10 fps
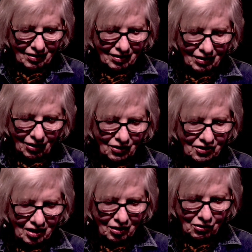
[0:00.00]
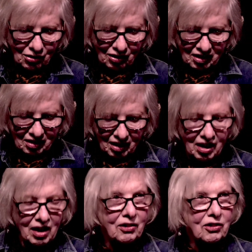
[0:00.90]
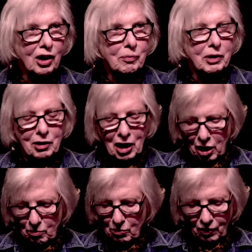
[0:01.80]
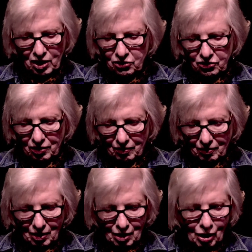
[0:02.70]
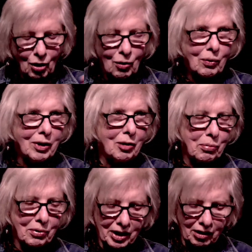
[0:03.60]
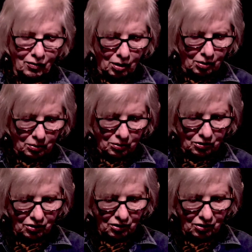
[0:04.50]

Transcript: Erdine took it and held it up in admiration. "What a pretty rose."